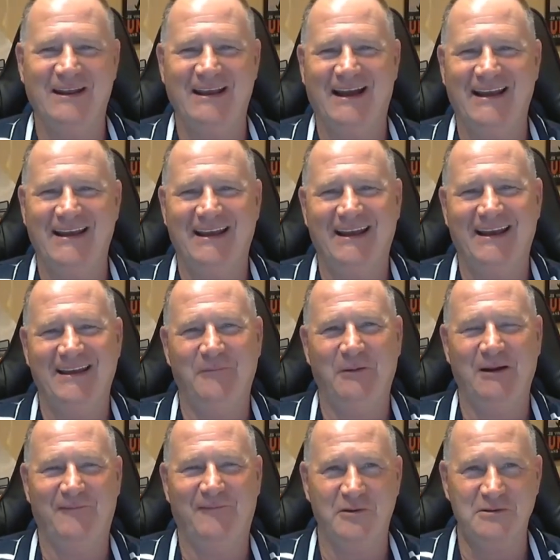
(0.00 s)
funny. When
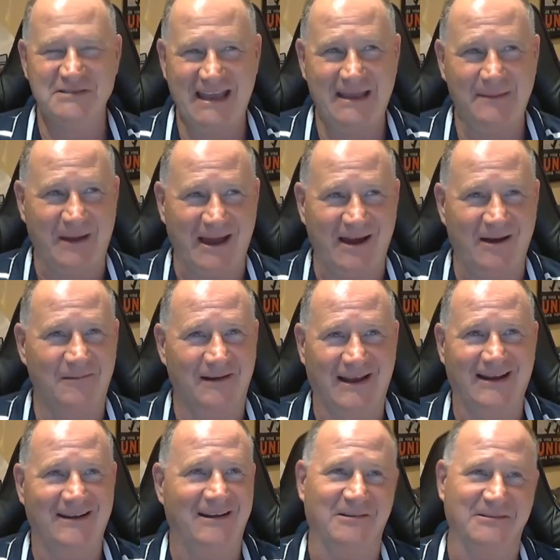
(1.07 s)
it first came out,
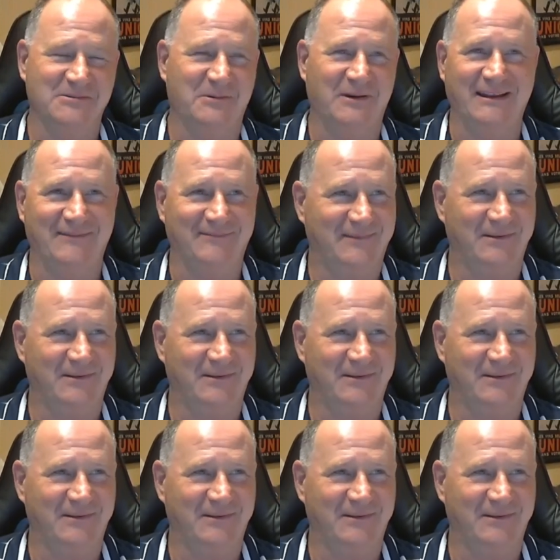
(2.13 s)
I don't know, 20,